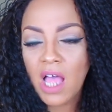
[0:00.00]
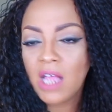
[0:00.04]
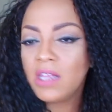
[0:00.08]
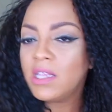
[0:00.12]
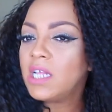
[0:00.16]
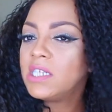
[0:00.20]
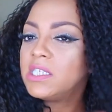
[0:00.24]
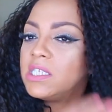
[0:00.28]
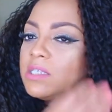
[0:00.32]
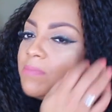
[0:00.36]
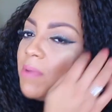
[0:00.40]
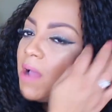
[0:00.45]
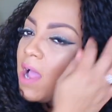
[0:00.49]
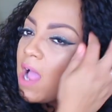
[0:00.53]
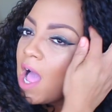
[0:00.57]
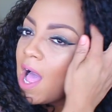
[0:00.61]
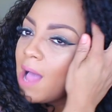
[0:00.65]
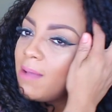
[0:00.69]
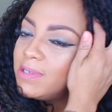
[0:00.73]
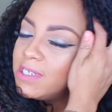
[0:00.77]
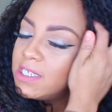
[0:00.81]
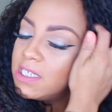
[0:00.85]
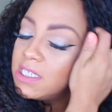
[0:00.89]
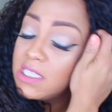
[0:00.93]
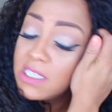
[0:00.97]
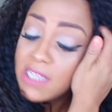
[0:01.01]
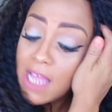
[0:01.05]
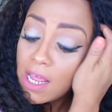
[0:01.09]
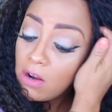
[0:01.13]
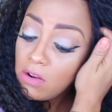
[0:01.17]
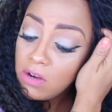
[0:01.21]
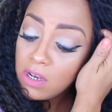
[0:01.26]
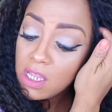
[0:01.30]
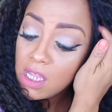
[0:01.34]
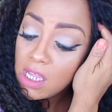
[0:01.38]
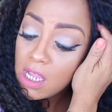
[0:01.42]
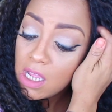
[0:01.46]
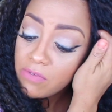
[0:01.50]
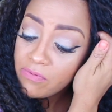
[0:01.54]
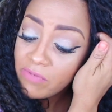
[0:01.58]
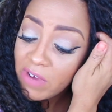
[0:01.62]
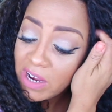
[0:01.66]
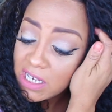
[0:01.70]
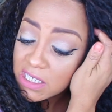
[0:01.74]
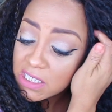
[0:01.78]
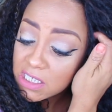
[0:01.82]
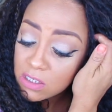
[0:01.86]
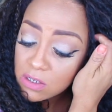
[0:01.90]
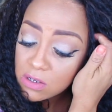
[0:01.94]
I, uh, that's my option. Is that only
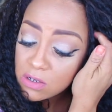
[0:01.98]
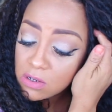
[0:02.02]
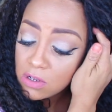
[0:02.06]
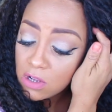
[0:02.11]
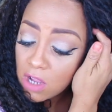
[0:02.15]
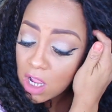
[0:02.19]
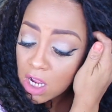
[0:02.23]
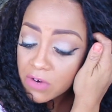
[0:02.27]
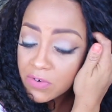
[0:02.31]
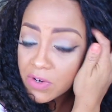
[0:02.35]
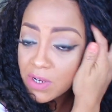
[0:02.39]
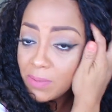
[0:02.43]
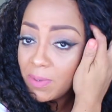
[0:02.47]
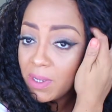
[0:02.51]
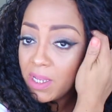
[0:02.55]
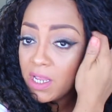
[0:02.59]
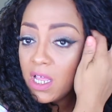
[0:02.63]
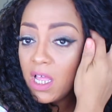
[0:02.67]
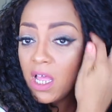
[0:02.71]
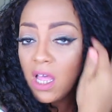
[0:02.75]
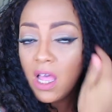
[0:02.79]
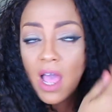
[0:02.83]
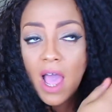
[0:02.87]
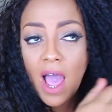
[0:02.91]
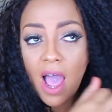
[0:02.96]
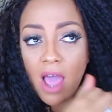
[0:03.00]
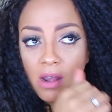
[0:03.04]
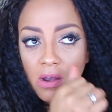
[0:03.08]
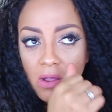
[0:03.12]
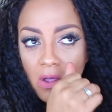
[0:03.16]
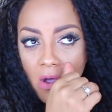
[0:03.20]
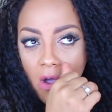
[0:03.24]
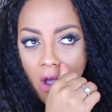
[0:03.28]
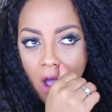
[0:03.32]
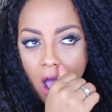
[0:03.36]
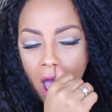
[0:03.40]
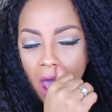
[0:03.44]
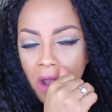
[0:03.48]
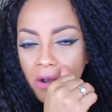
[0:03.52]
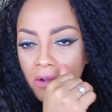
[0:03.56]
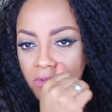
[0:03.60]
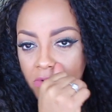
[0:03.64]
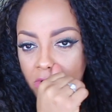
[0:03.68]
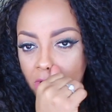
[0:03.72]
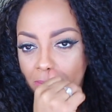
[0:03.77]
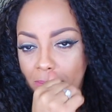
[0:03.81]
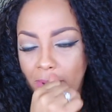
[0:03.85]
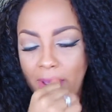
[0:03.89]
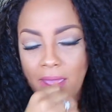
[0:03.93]
rental agreement? I don't. I
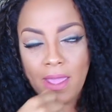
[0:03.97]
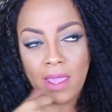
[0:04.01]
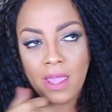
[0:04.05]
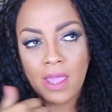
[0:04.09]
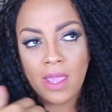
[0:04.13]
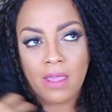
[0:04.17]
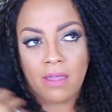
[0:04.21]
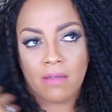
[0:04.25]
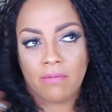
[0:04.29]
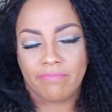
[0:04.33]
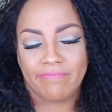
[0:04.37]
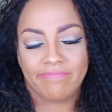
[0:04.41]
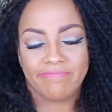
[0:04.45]
don't want to pay.